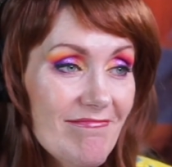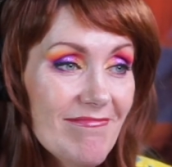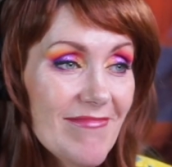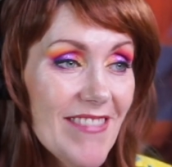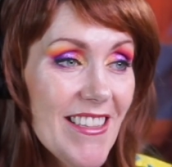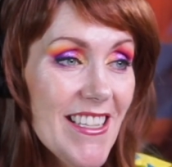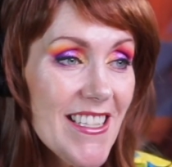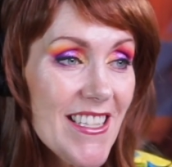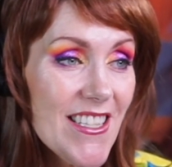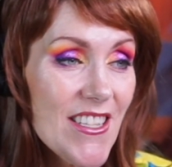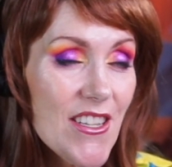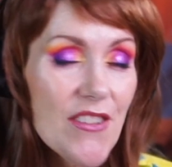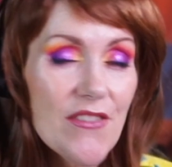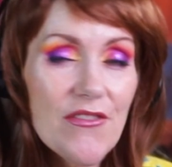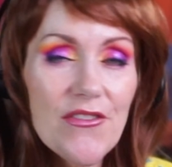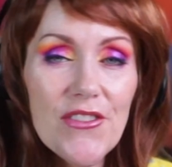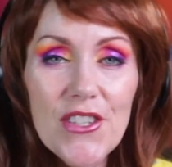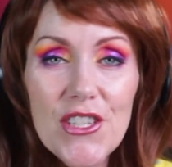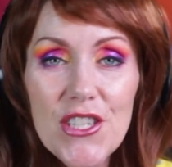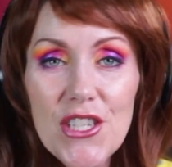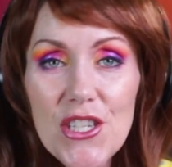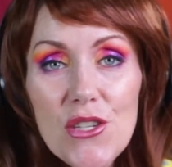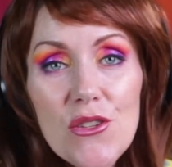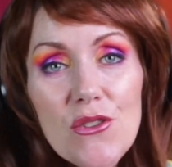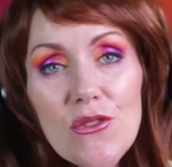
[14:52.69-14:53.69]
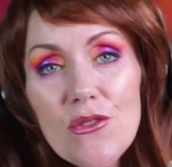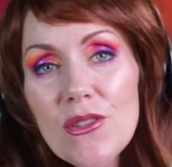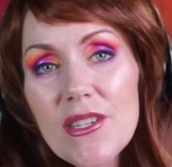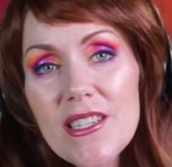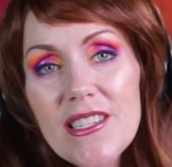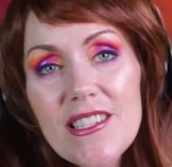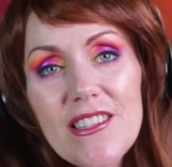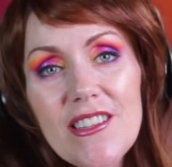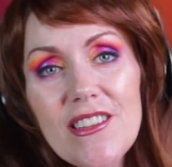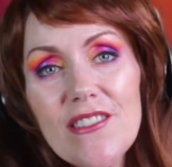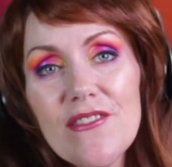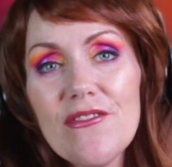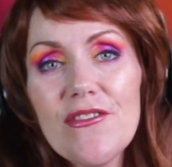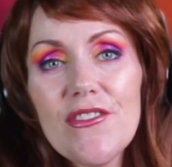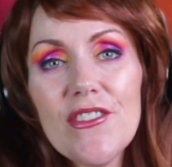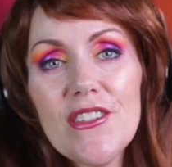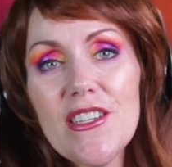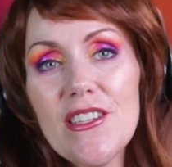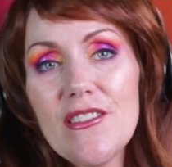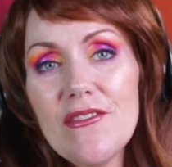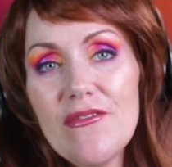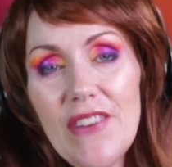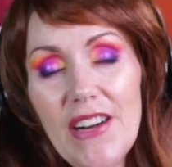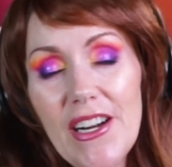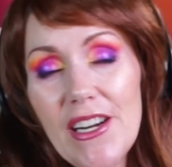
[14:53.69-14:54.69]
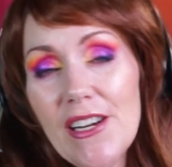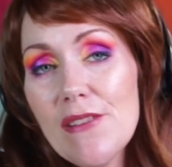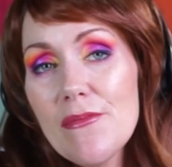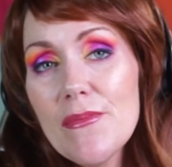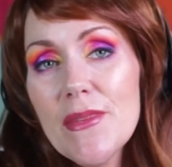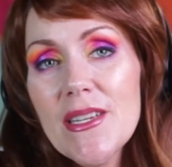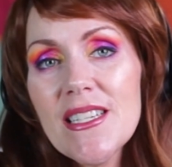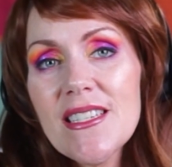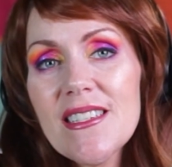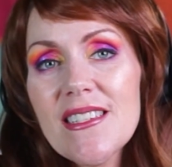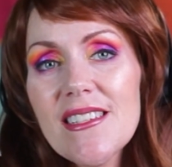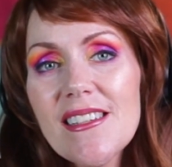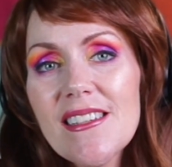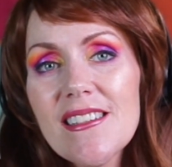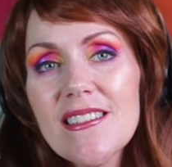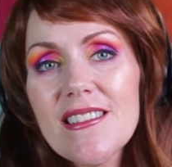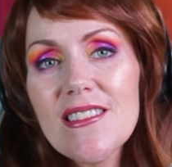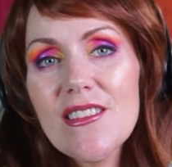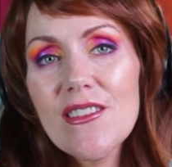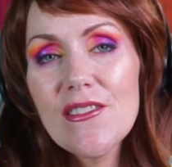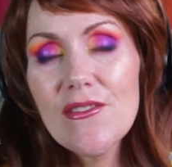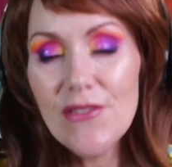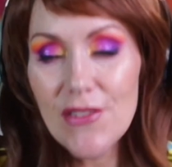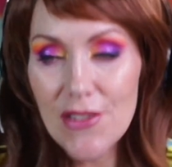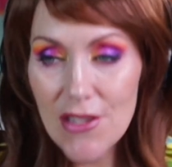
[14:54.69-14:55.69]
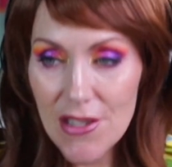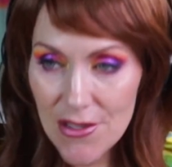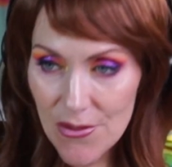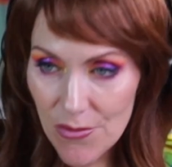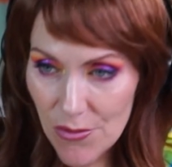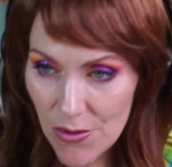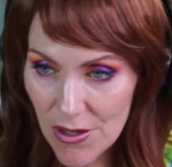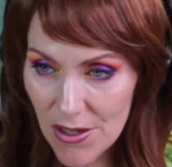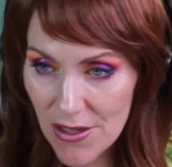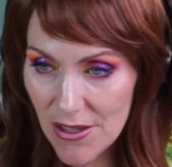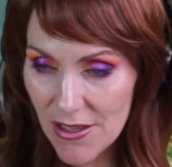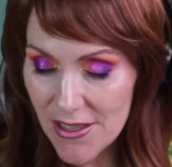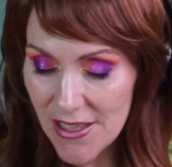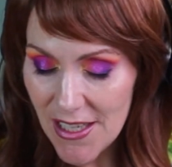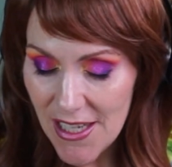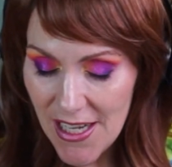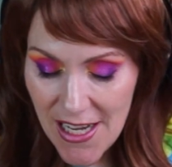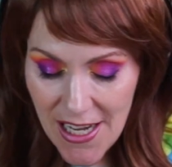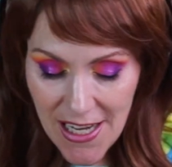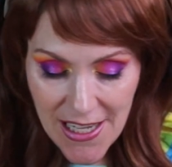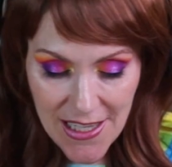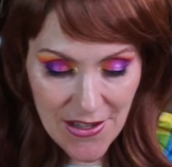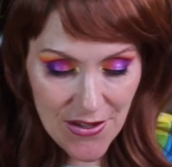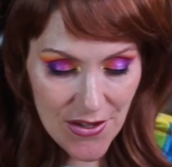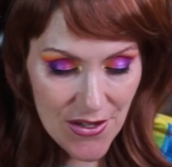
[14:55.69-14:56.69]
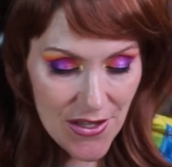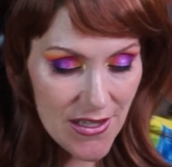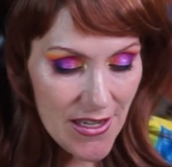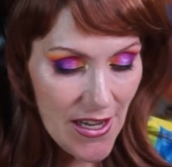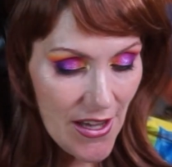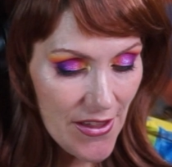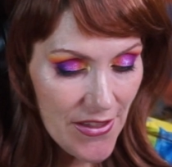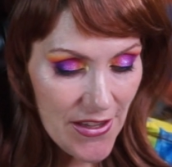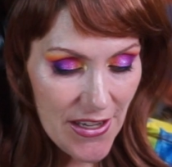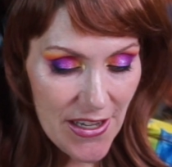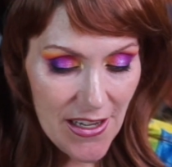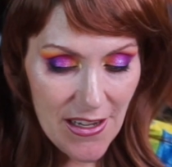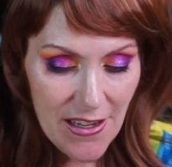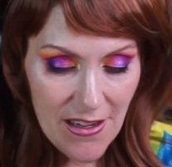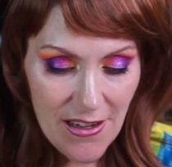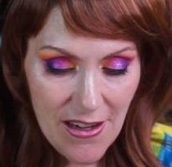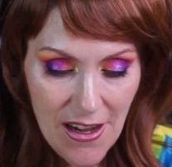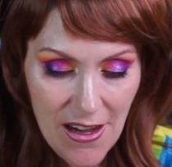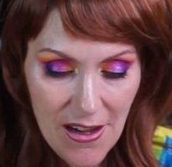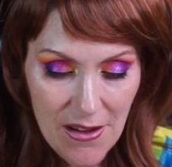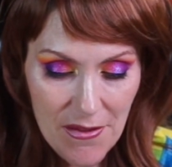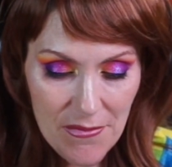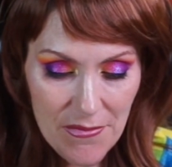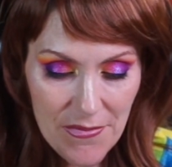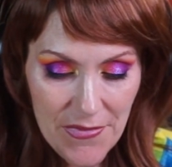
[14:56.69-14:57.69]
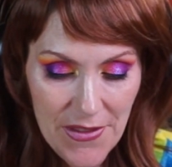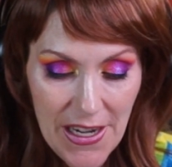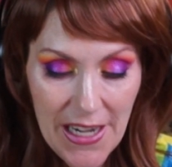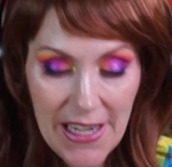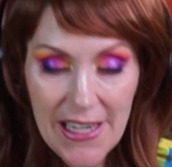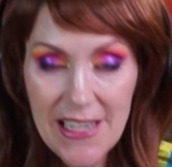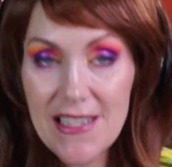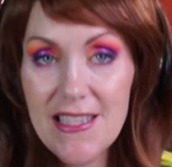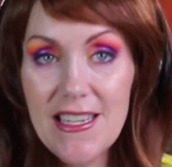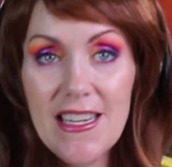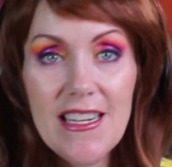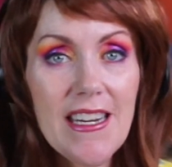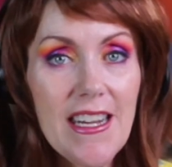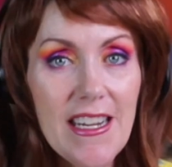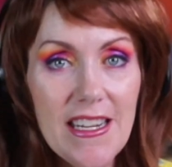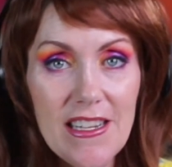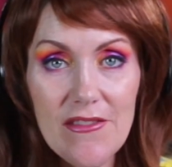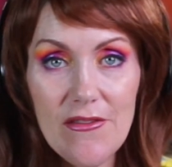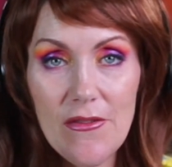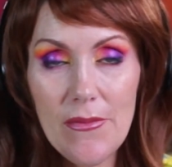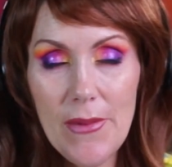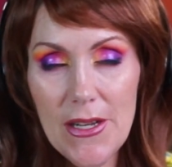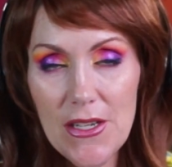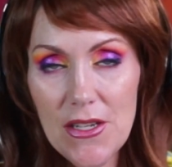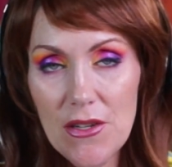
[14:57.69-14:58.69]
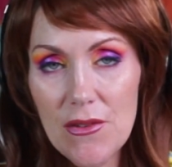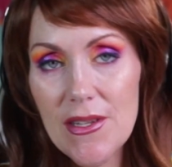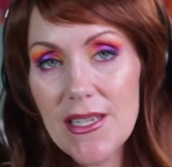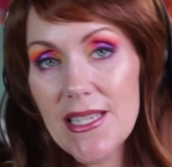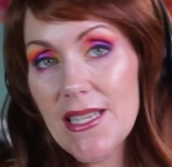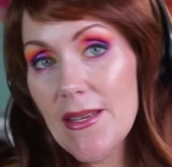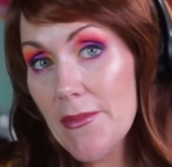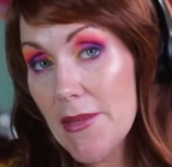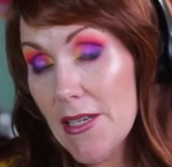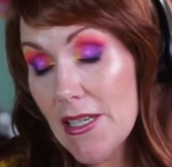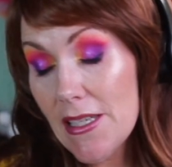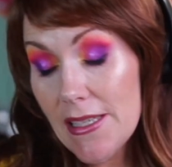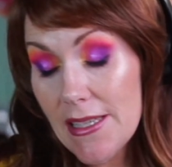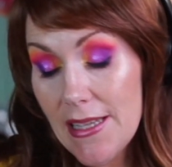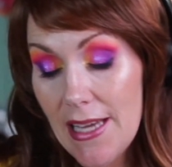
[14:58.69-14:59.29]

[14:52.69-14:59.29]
it's good for you, it's good for the environment, it's good for this world. There's nothing that I can say negative about doing something like